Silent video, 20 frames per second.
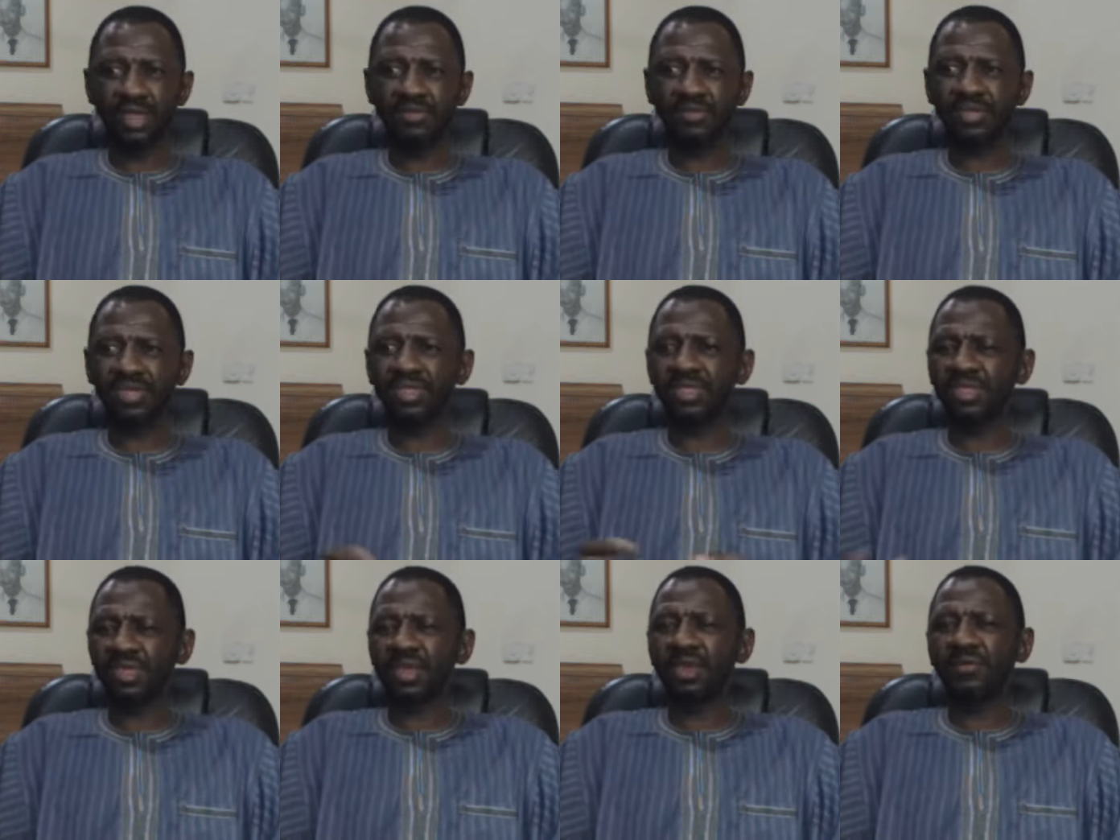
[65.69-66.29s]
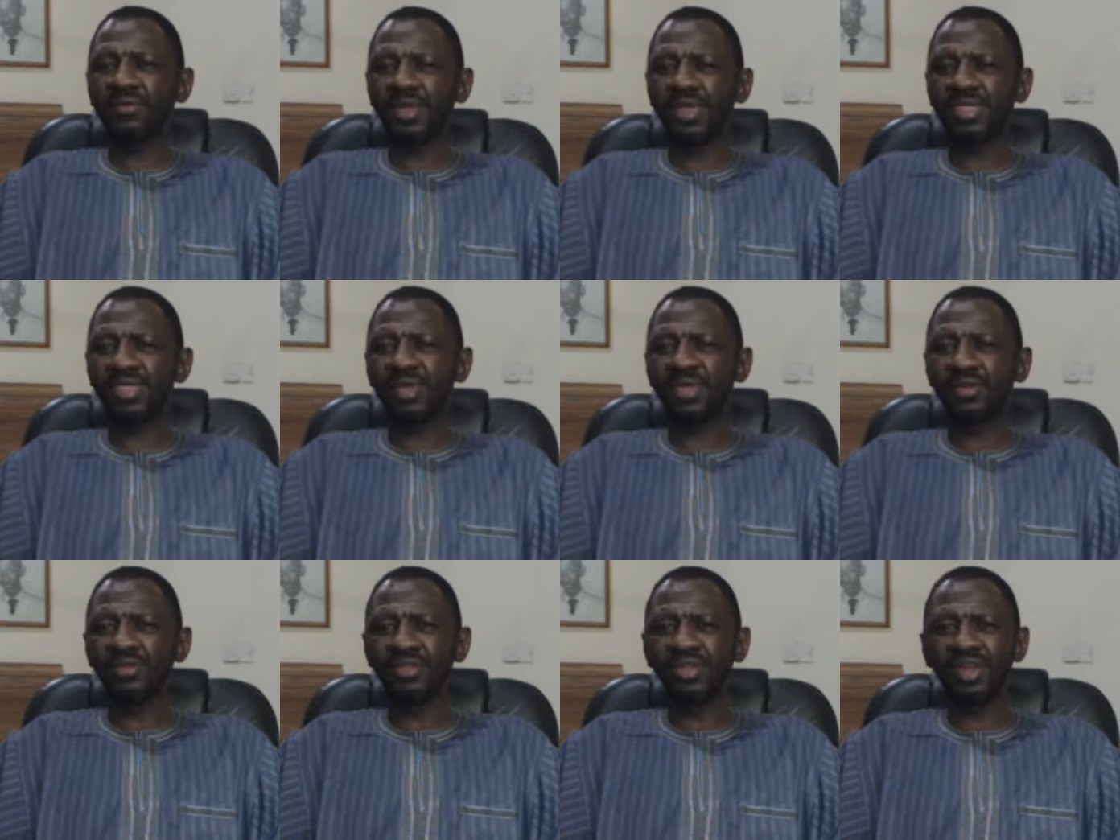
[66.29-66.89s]
The interesting takeaway
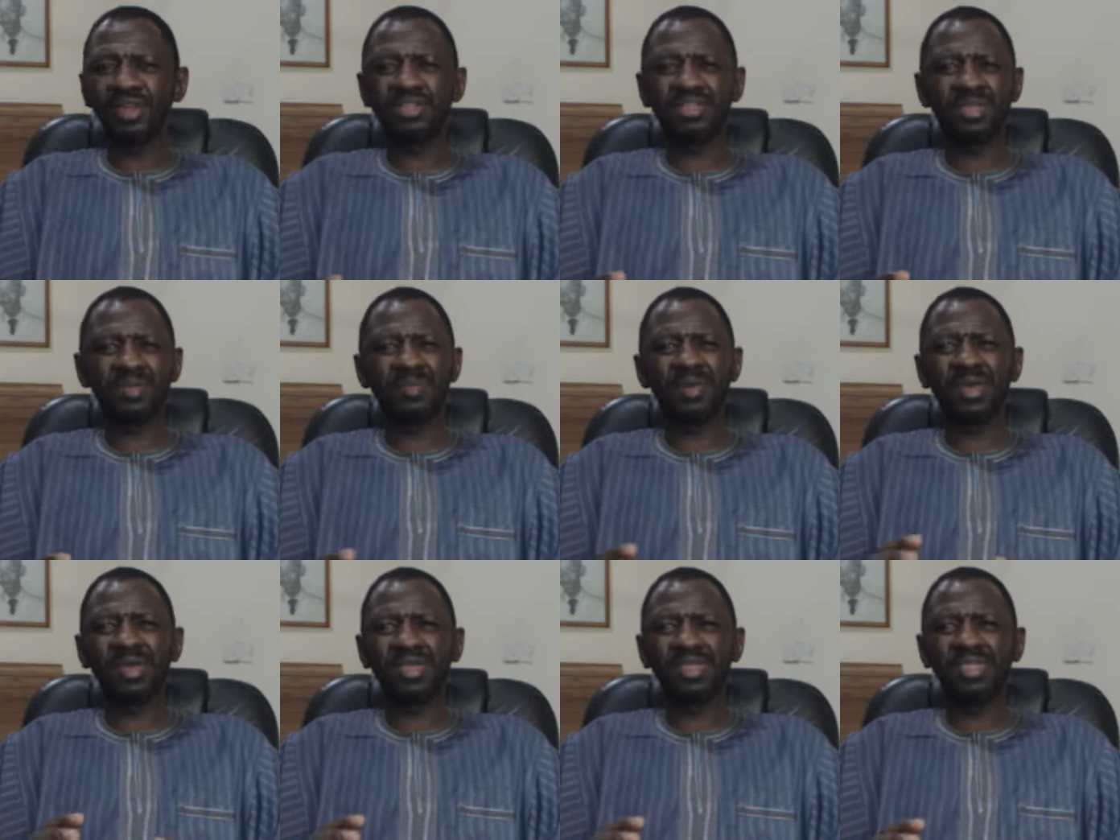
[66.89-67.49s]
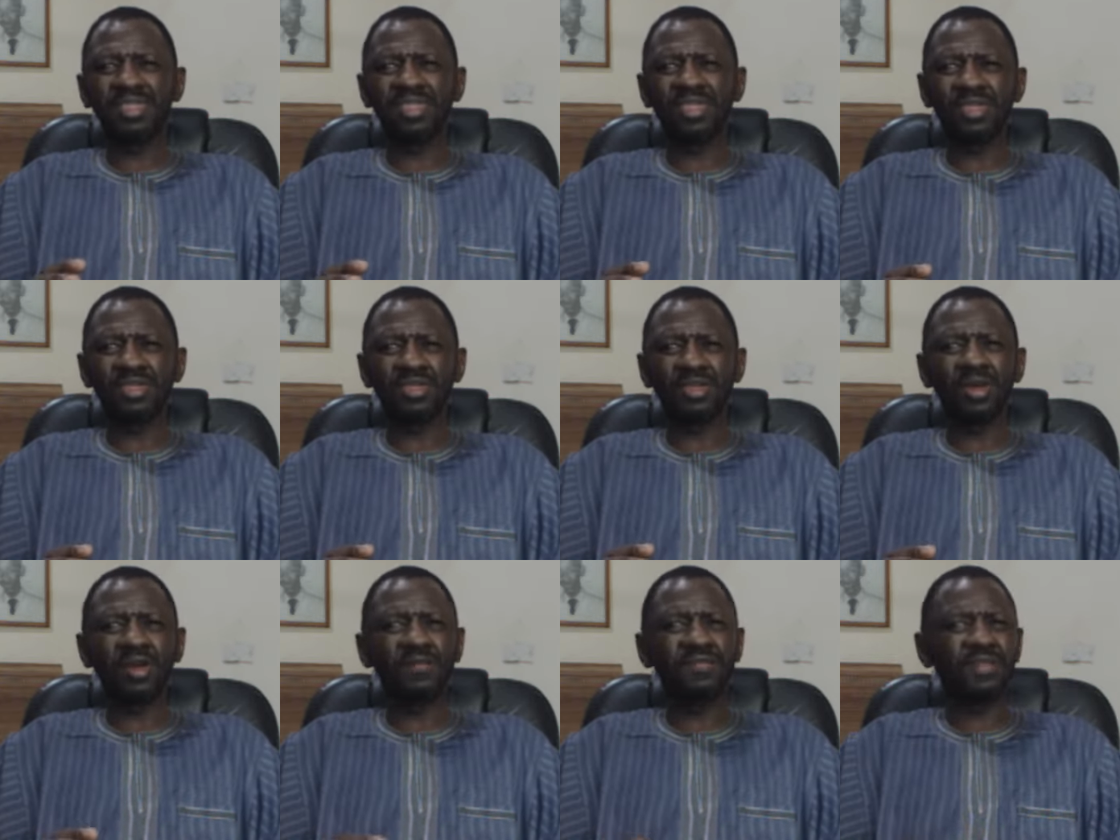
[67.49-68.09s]
is that Onigashima is
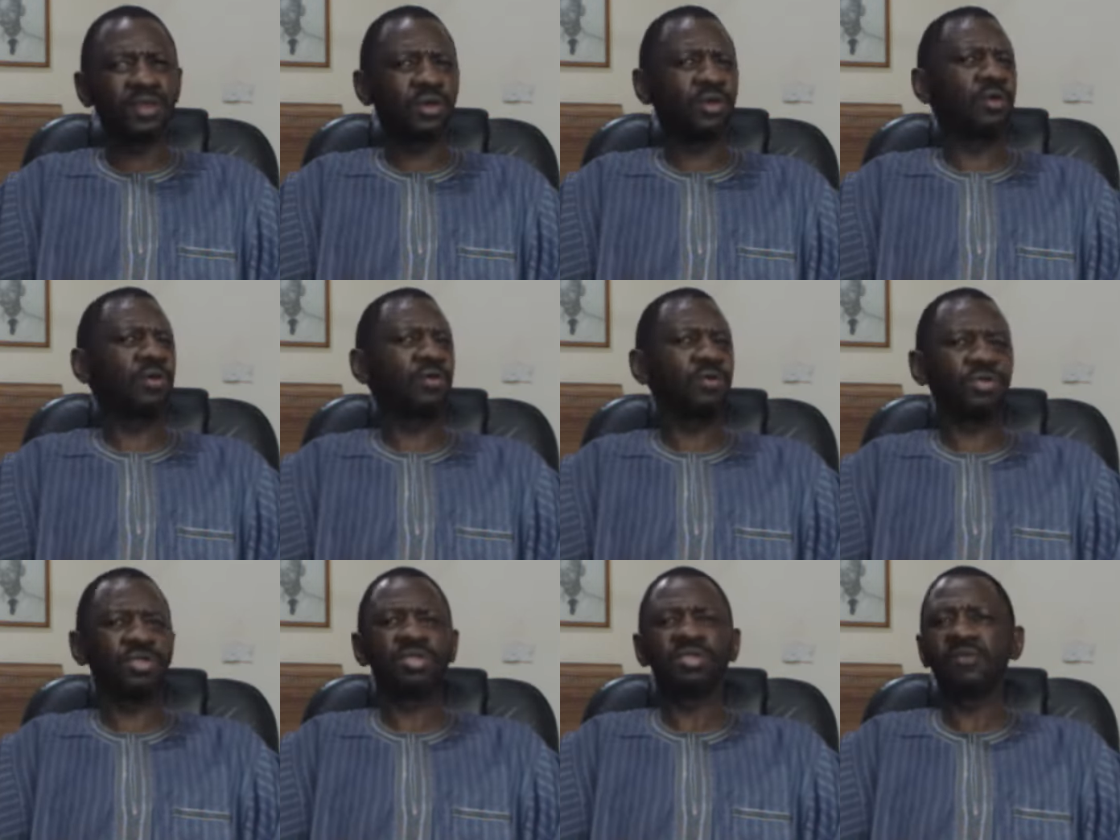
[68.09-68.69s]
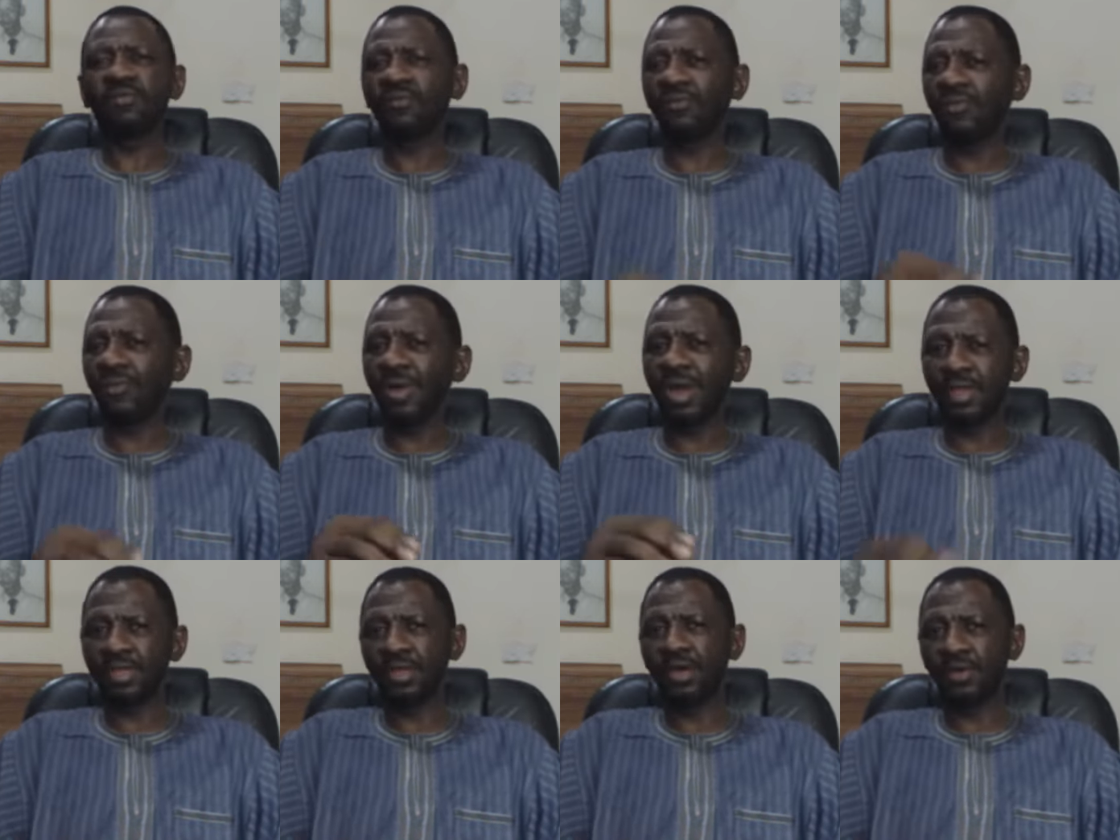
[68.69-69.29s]
just off the coast of
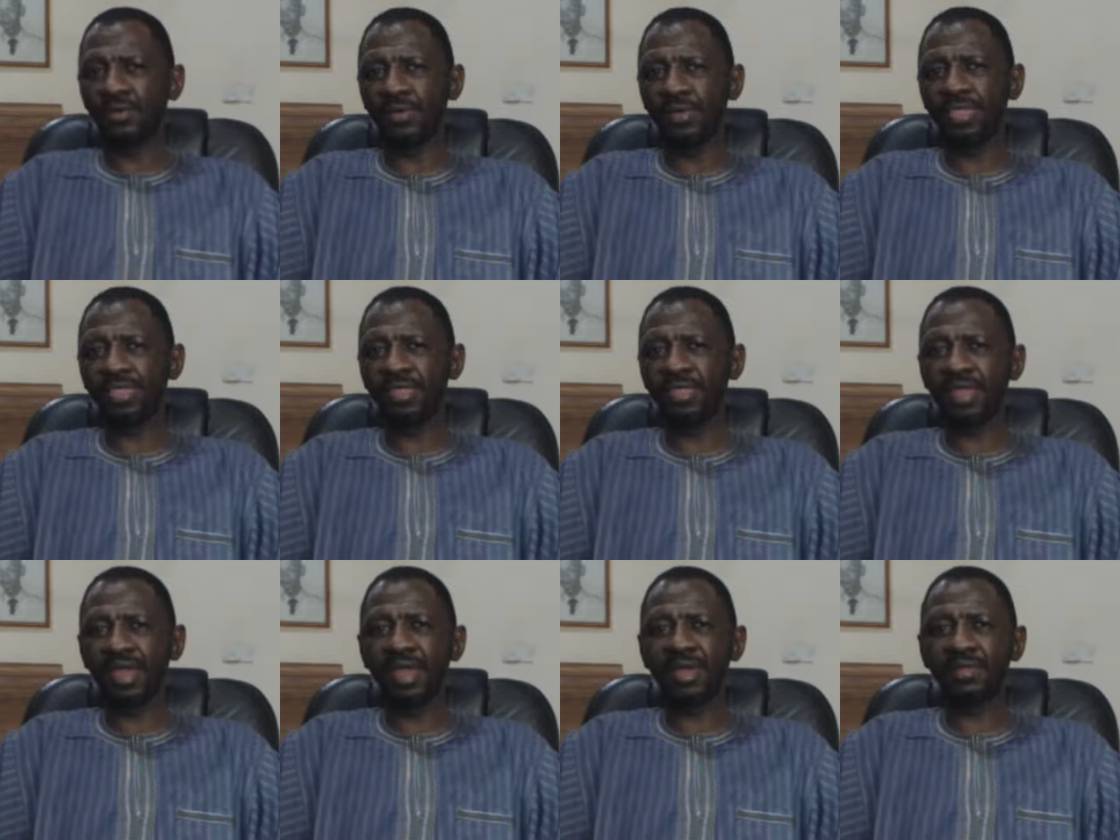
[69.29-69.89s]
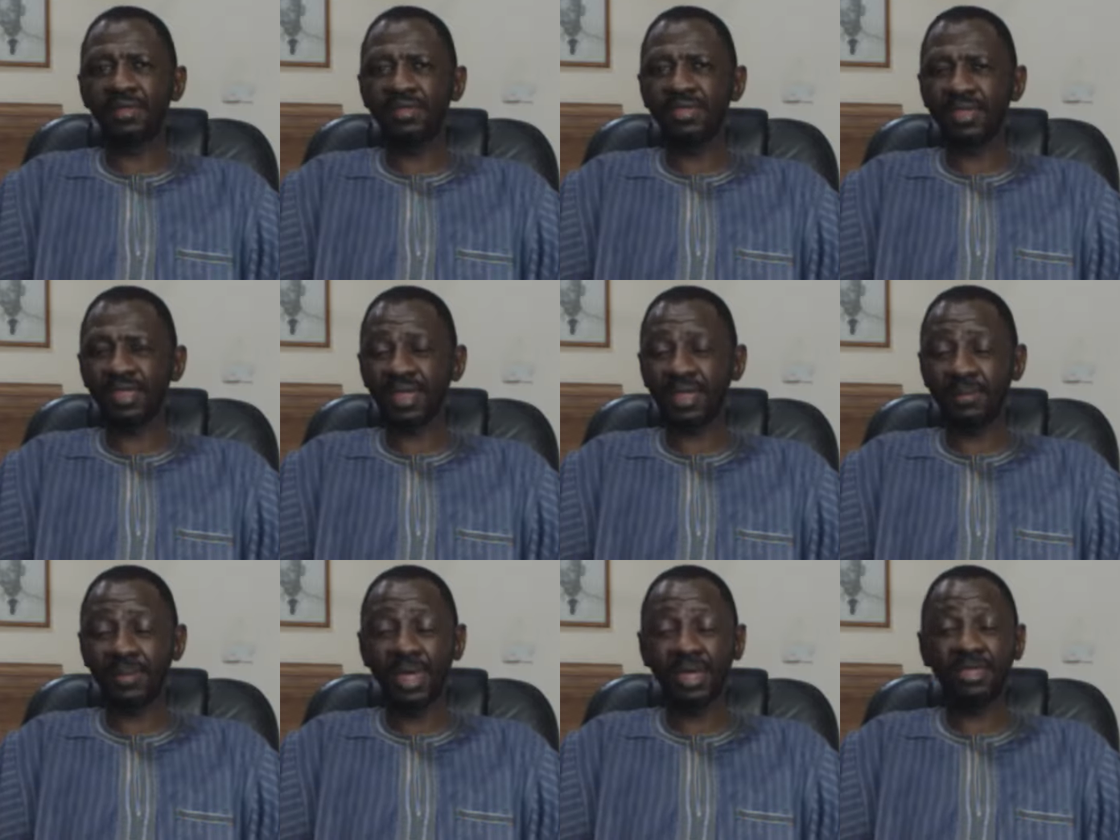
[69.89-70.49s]
Wano. It's an island
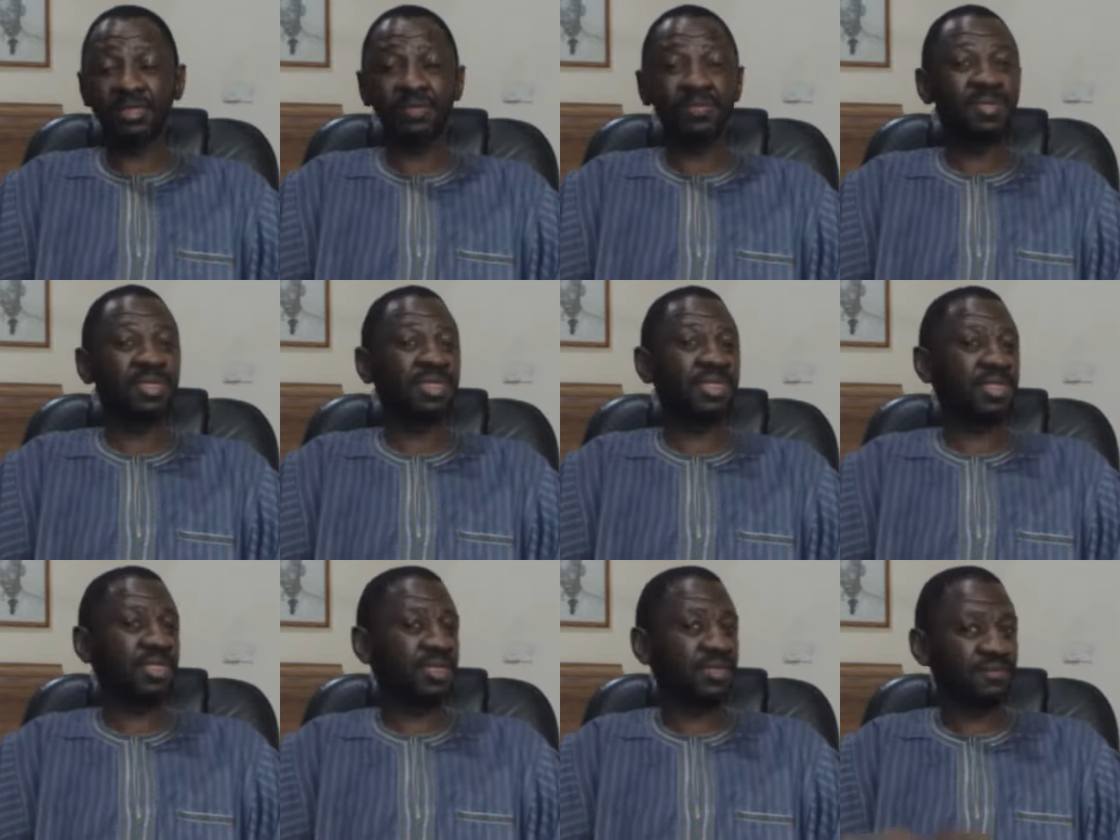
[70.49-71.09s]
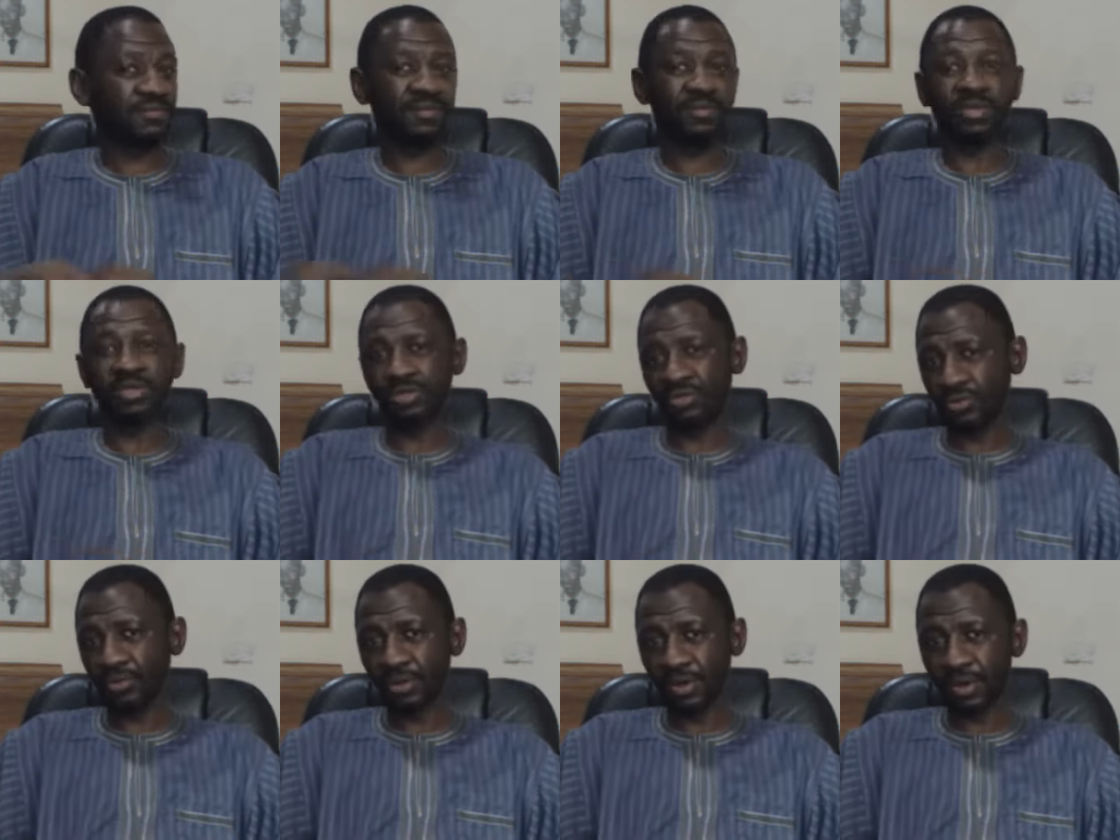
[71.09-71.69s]
that can actually be seen from
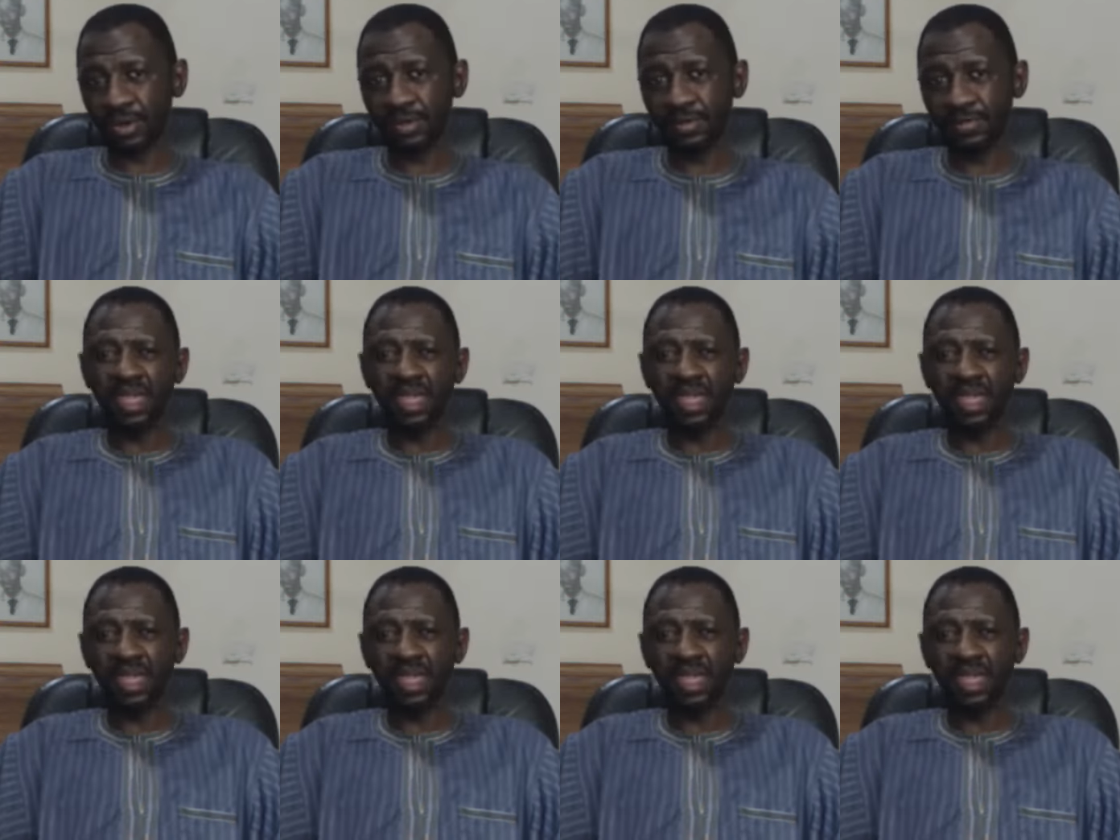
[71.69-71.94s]
the shore.